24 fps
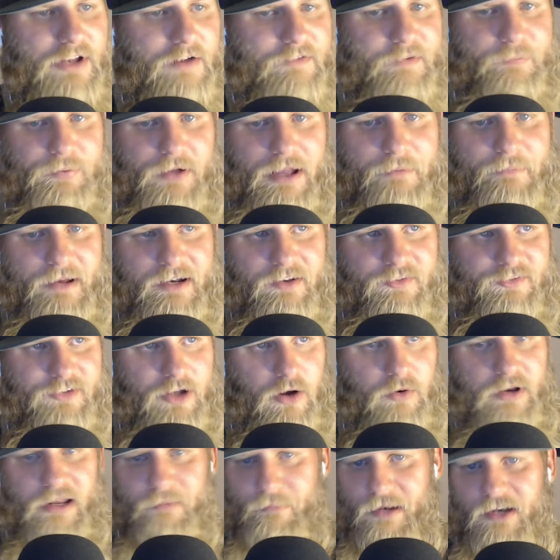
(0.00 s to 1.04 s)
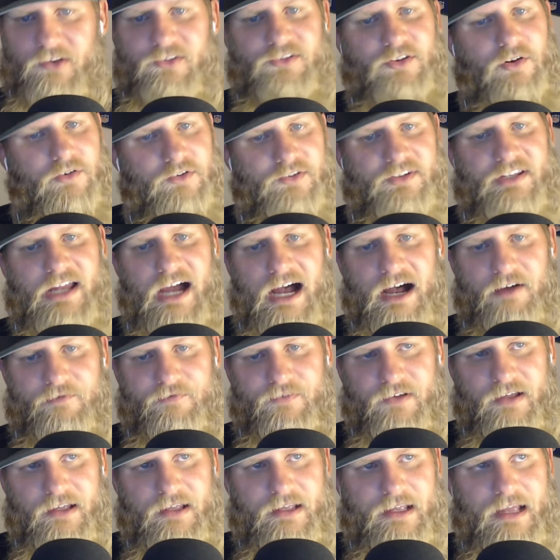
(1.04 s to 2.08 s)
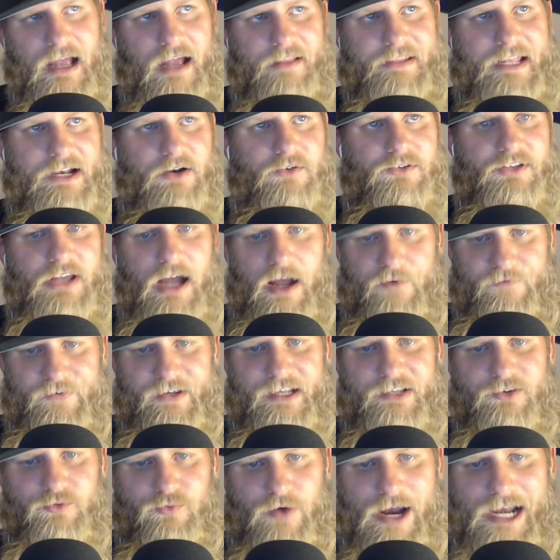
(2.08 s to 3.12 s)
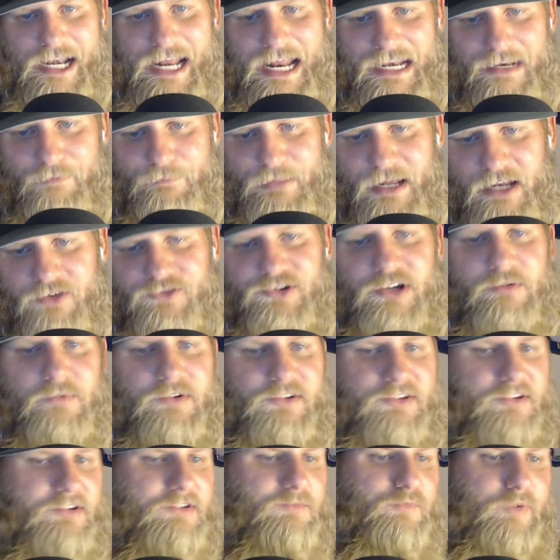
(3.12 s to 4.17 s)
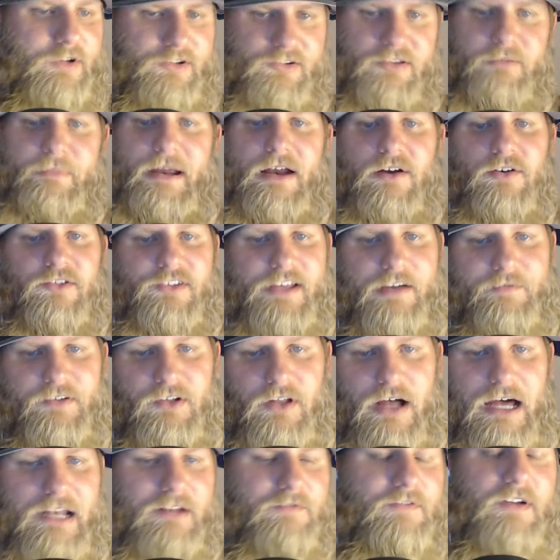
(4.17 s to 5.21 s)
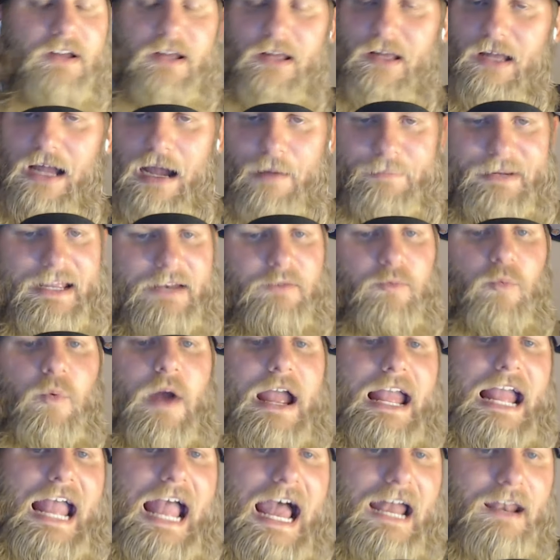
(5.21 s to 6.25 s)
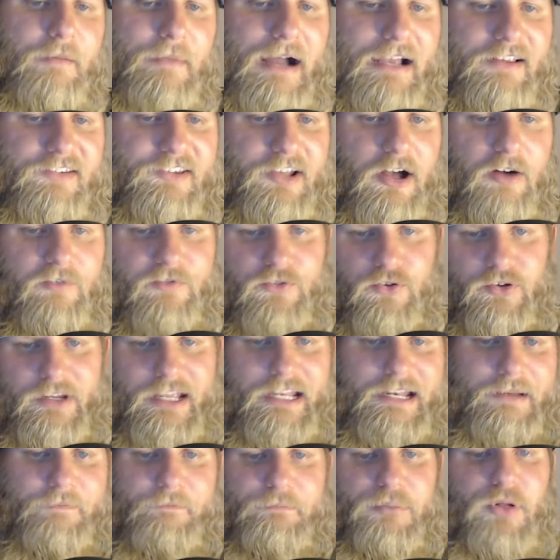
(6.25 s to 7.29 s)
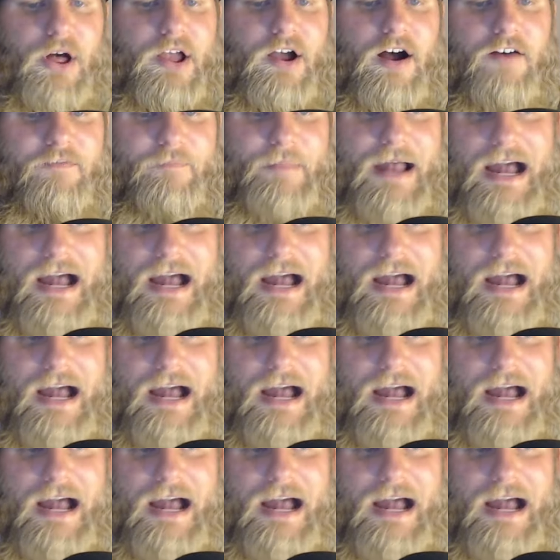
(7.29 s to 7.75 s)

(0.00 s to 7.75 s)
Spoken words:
have to play Minnesota. Minnesota's tough. And they are tough against right-handed pitching, which the Mariners have a lot of. I'm getting way ahead of myself looking at playoff